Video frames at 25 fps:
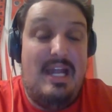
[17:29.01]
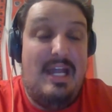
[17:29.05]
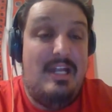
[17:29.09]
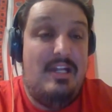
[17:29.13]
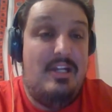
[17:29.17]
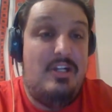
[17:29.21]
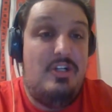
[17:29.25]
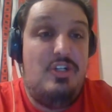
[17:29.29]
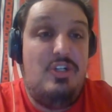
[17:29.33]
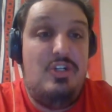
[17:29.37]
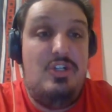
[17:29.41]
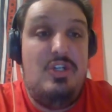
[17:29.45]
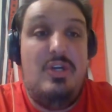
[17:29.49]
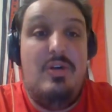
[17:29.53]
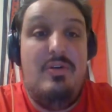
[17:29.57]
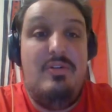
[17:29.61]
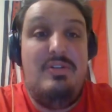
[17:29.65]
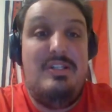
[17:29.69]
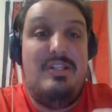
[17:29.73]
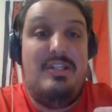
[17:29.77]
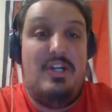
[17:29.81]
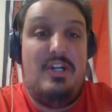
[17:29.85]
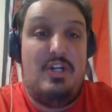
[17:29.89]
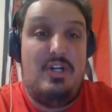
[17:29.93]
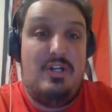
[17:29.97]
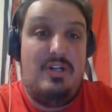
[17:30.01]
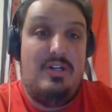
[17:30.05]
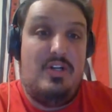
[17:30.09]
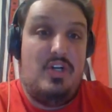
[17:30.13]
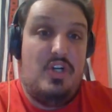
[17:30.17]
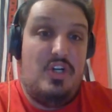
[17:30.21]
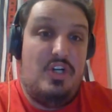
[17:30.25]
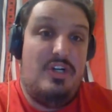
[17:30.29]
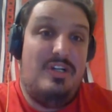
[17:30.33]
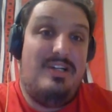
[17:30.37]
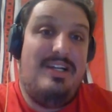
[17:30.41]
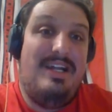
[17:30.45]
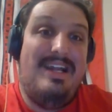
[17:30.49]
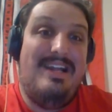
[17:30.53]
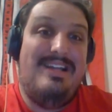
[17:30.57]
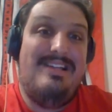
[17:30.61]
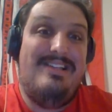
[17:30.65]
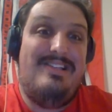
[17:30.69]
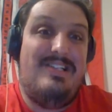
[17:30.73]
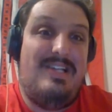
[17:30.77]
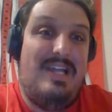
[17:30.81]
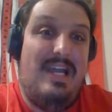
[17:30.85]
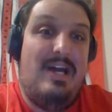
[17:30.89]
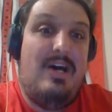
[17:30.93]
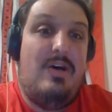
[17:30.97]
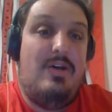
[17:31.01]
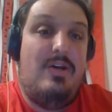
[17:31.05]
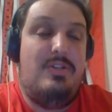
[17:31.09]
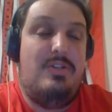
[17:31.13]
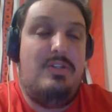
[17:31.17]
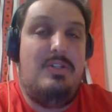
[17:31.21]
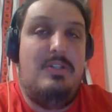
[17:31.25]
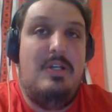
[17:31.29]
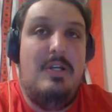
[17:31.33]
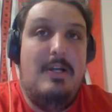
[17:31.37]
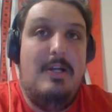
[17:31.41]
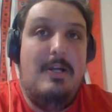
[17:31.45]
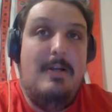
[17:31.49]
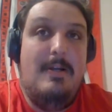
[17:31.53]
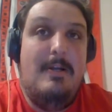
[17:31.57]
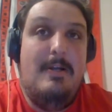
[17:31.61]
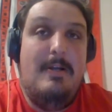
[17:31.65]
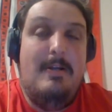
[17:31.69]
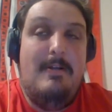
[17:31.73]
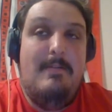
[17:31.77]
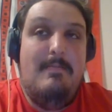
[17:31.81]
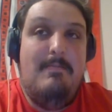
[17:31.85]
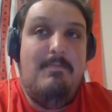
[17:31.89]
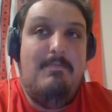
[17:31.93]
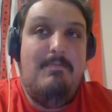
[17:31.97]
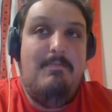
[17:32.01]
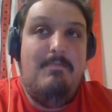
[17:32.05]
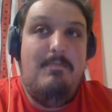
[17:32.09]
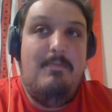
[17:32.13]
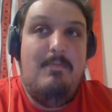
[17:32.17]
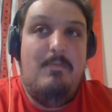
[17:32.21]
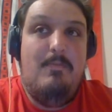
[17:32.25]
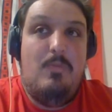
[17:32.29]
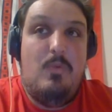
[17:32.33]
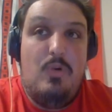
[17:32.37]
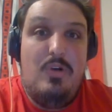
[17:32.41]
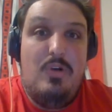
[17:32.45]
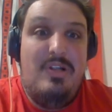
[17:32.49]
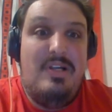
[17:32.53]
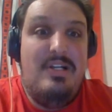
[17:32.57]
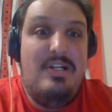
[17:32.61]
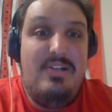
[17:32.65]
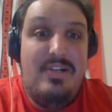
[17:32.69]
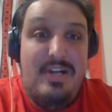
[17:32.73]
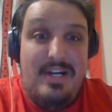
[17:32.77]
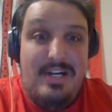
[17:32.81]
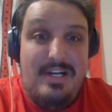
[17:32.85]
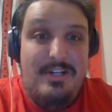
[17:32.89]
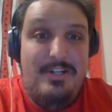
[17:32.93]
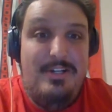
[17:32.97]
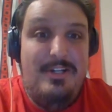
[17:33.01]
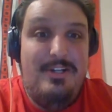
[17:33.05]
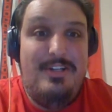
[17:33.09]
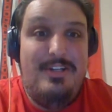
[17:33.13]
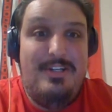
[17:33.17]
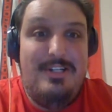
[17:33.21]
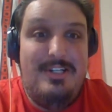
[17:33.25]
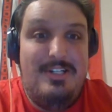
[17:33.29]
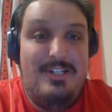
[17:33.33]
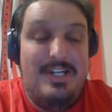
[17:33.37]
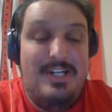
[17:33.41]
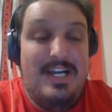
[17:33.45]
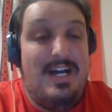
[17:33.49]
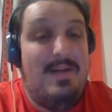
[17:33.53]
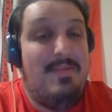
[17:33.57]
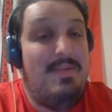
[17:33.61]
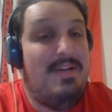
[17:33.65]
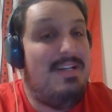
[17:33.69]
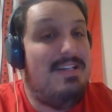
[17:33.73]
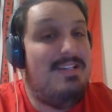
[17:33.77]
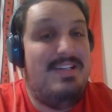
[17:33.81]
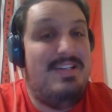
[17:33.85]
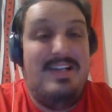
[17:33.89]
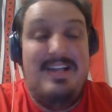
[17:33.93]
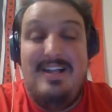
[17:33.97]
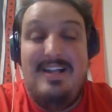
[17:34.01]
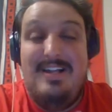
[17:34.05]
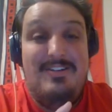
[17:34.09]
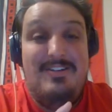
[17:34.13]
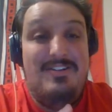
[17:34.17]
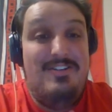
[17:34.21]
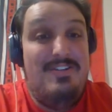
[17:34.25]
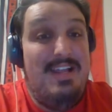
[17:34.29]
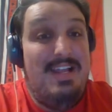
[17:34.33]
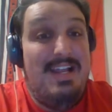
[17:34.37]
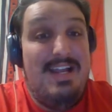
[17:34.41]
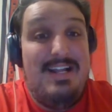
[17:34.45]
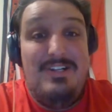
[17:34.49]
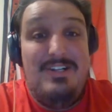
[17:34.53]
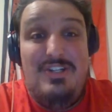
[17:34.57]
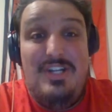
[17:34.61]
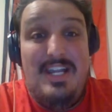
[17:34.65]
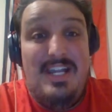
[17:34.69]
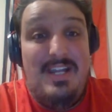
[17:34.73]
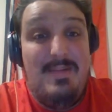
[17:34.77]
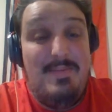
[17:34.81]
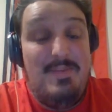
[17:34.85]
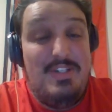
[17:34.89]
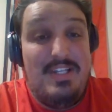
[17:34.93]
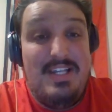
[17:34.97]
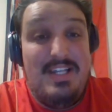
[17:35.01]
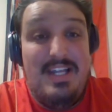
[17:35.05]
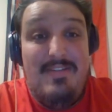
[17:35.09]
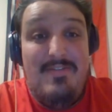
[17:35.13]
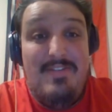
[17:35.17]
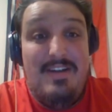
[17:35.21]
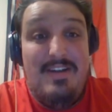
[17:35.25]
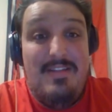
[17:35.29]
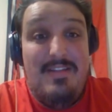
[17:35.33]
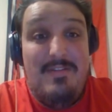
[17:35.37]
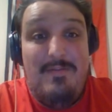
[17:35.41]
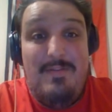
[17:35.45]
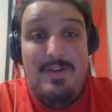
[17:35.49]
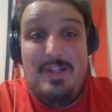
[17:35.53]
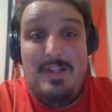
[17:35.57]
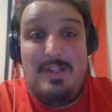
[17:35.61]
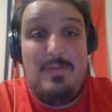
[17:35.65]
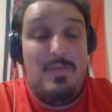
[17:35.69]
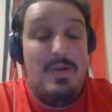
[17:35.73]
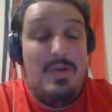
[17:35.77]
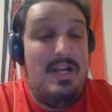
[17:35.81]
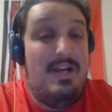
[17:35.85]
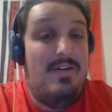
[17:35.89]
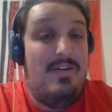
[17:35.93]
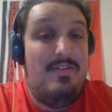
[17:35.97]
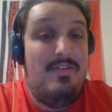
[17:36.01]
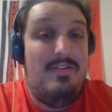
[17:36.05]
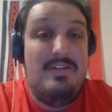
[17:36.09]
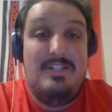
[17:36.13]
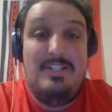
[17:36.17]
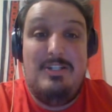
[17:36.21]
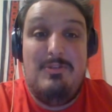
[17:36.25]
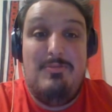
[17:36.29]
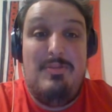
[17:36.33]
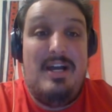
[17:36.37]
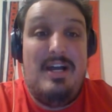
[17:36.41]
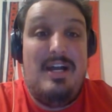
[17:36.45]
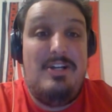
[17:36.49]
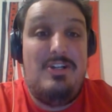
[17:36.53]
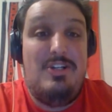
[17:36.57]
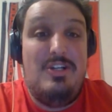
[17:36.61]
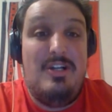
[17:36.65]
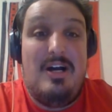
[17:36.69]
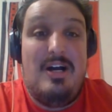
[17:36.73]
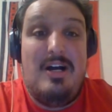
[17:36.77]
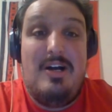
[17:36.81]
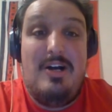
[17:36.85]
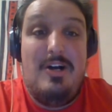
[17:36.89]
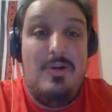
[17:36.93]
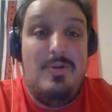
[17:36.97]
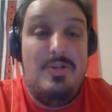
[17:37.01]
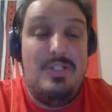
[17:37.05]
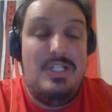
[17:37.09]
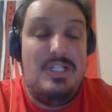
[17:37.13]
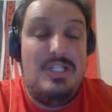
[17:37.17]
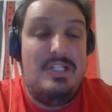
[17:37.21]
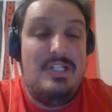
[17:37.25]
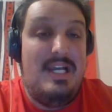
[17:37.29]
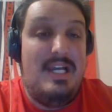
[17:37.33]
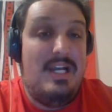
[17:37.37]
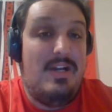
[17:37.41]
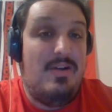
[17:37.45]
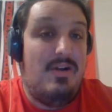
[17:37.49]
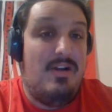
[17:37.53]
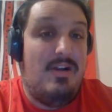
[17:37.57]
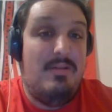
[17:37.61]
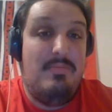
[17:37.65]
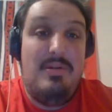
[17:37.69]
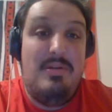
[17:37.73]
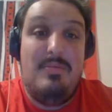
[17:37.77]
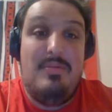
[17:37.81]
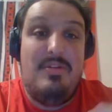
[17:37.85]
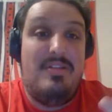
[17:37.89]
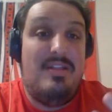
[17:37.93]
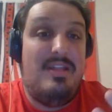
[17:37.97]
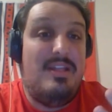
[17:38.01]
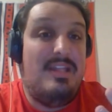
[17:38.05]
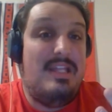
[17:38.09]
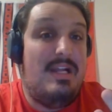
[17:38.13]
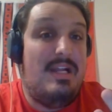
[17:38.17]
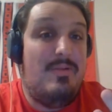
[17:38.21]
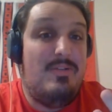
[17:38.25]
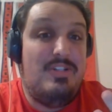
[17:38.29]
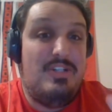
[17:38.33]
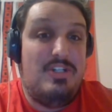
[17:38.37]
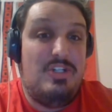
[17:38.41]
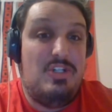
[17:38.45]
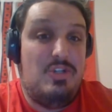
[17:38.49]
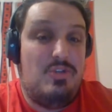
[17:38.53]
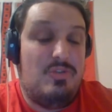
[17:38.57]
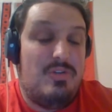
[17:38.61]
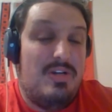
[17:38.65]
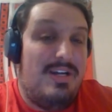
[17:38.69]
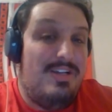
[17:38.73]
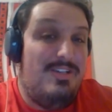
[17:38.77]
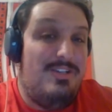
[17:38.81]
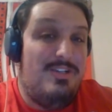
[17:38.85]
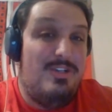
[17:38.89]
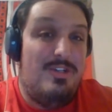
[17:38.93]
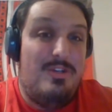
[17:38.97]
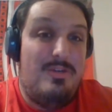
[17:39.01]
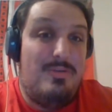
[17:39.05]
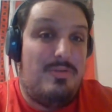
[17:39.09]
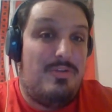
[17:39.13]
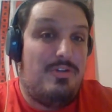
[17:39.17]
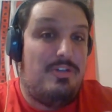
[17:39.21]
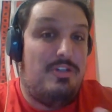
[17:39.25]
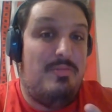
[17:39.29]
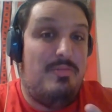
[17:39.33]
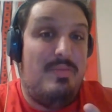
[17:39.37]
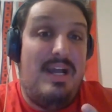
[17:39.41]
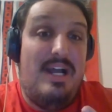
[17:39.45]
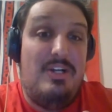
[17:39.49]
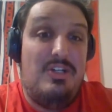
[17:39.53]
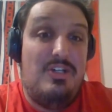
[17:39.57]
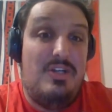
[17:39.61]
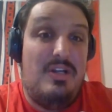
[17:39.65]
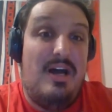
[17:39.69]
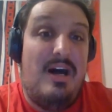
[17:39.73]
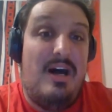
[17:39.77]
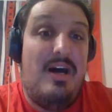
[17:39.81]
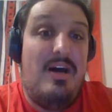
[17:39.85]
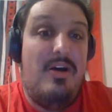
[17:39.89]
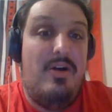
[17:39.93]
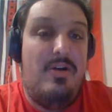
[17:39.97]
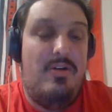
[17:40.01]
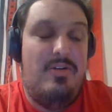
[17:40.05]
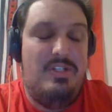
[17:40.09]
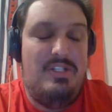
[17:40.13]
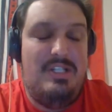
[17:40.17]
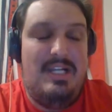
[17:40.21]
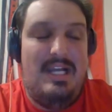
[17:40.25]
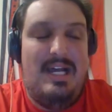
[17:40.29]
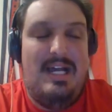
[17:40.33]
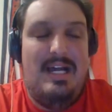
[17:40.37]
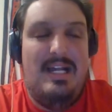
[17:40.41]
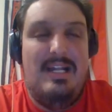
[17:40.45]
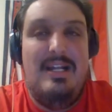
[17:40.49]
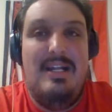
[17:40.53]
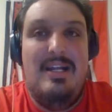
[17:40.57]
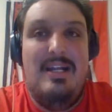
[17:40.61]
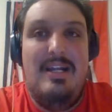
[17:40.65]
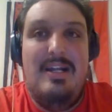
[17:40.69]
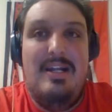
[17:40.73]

And it shows that the Hurricane scouts really know how to do their job. Like I said, they got Jacob Slavin in the fifth round. Sebastian Aho was the second round, and people thought that was a stretch, and look where Sebastian Aho's at.